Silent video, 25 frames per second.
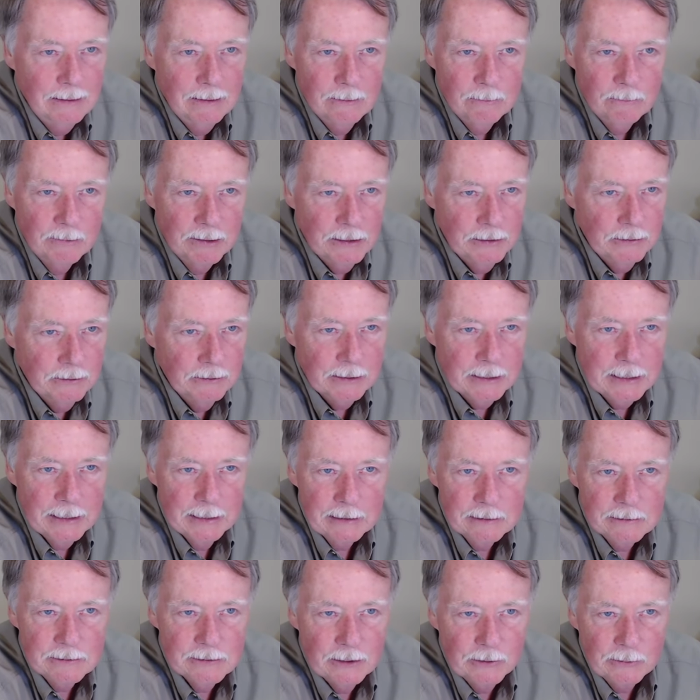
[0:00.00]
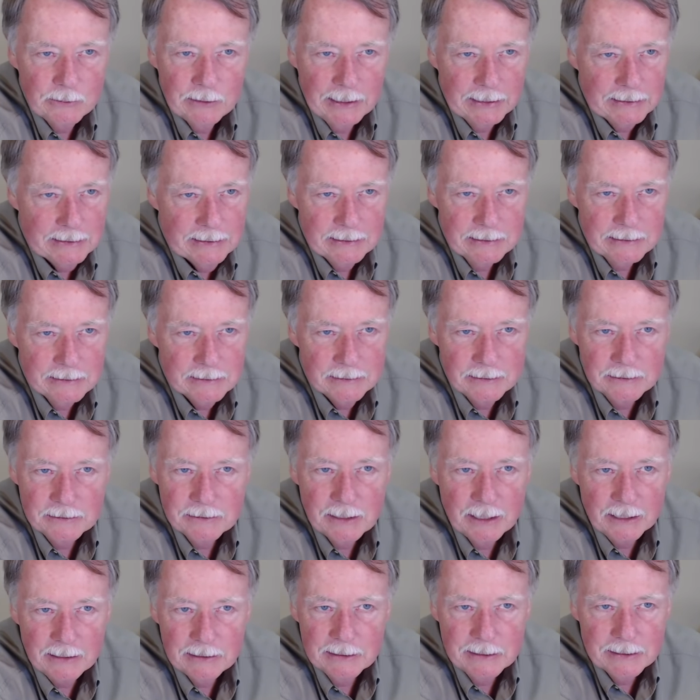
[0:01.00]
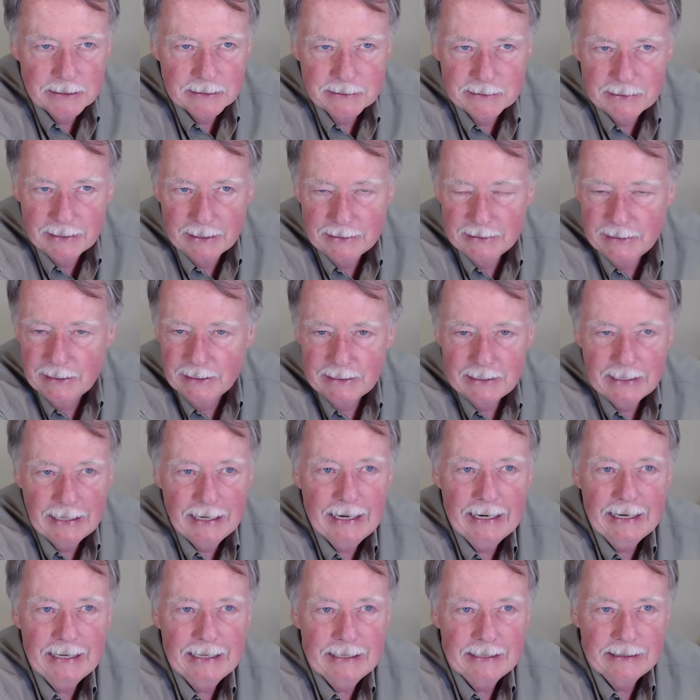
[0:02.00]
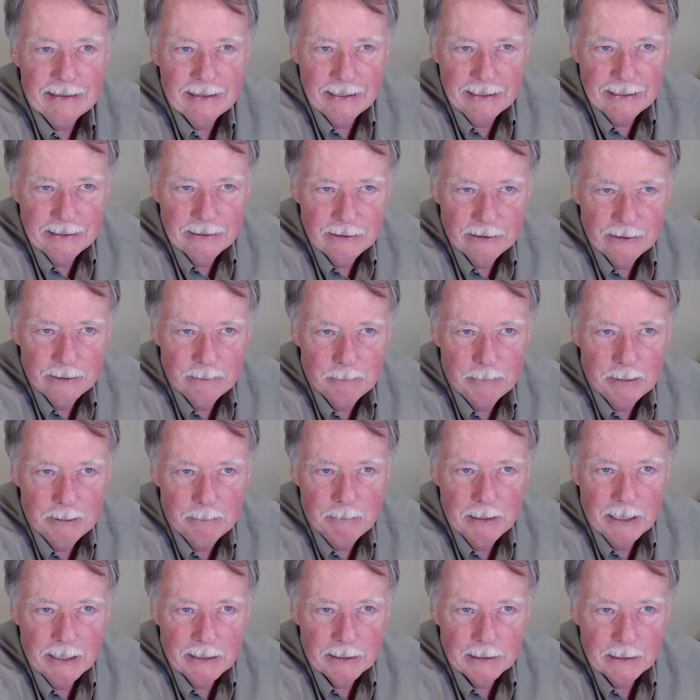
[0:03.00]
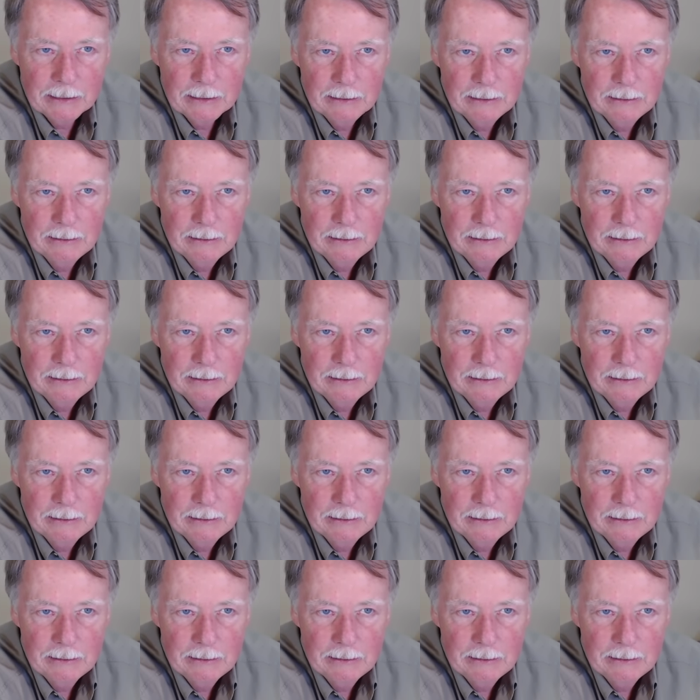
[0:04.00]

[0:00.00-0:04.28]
when you look at a stone like this, it's hard to say that anything could be better.